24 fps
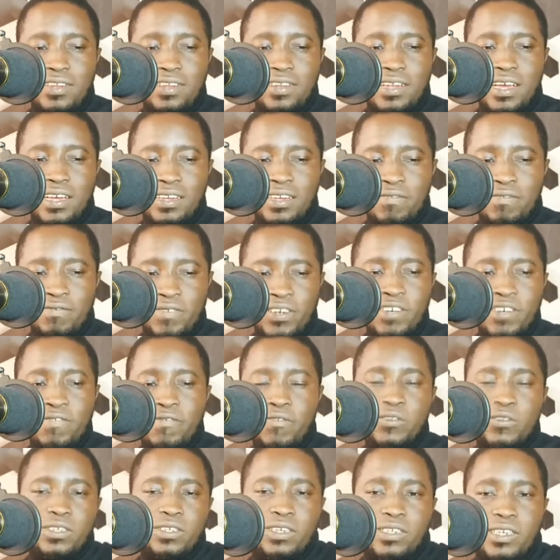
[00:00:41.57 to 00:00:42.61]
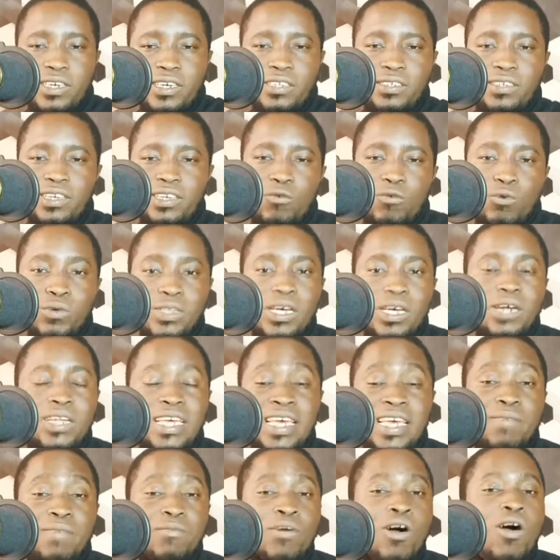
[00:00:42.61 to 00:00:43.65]
at the very first date, without
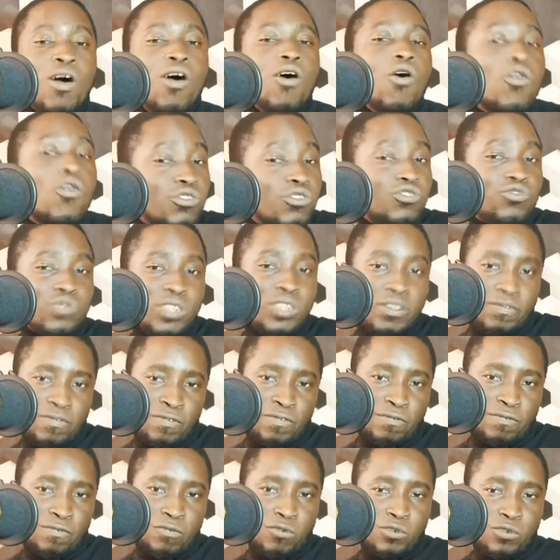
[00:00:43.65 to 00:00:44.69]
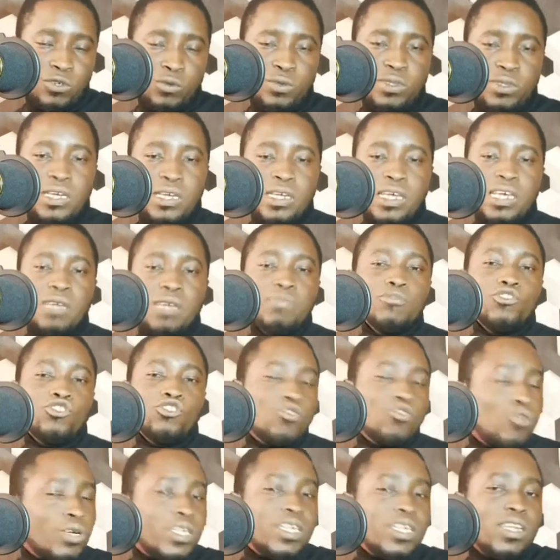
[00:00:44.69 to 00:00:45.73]
him ordering for food, without him
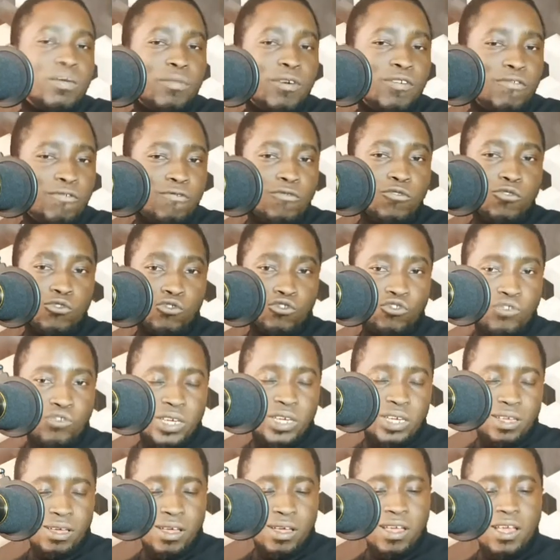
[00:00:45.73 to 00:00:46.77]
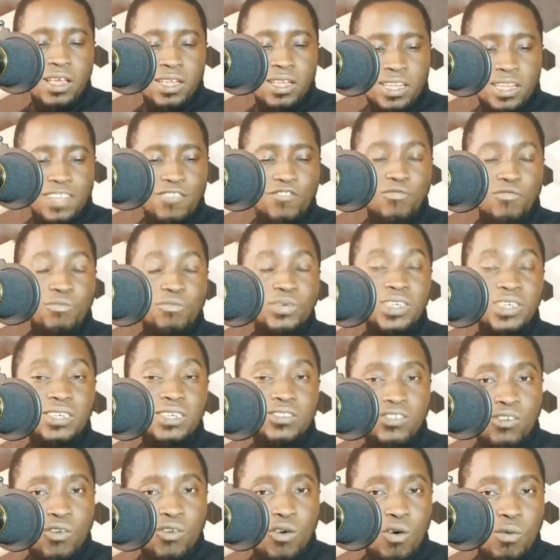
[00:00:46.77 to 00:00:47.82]
talking about food or drink, then you bring it
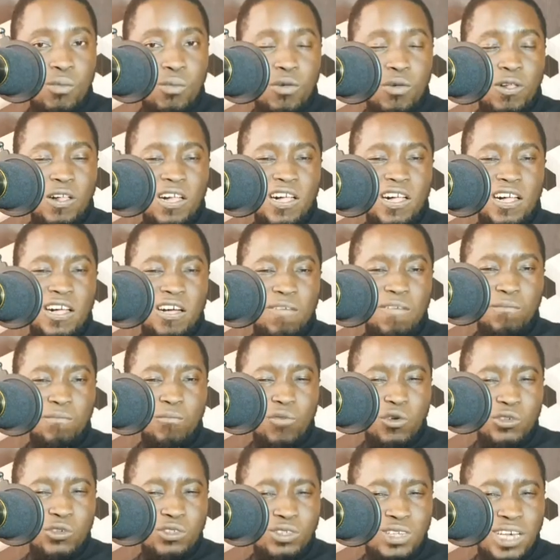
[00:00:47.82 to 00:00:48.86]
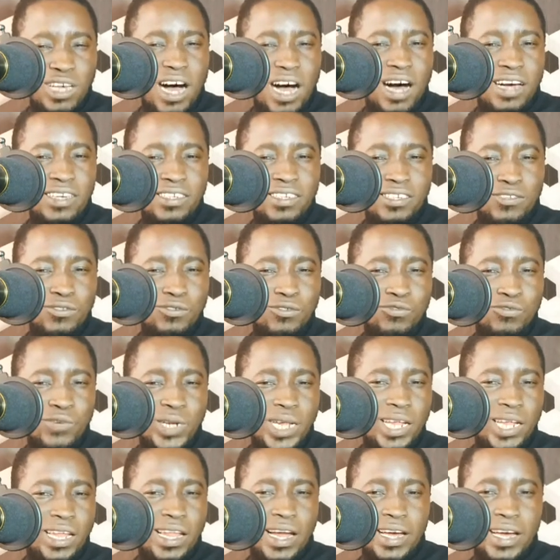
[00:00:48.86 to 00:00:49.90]
up. Most guys don't really
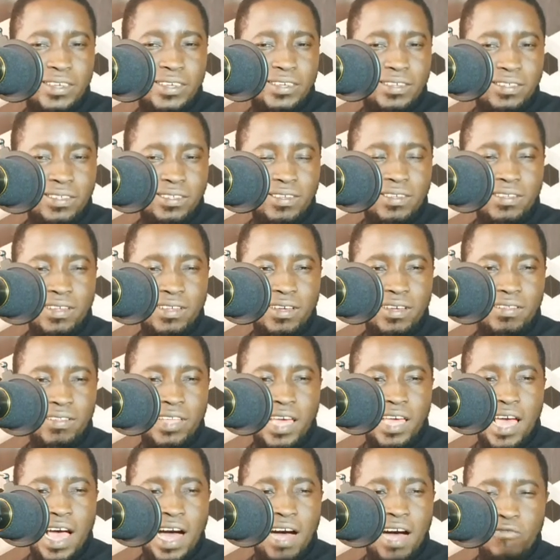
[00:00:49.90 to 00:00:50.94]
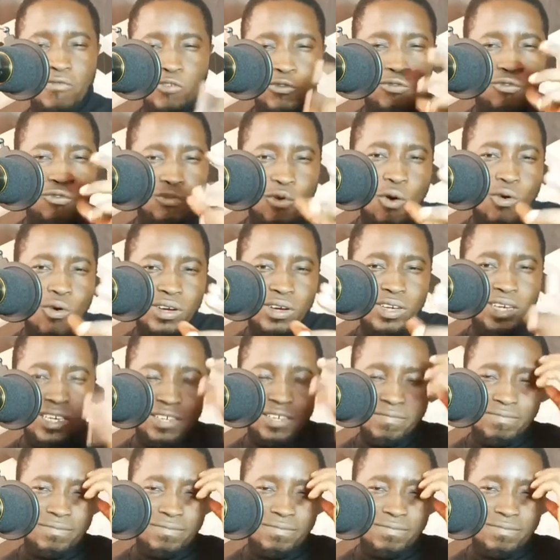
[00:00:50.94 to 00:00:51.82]
like it. They have wrong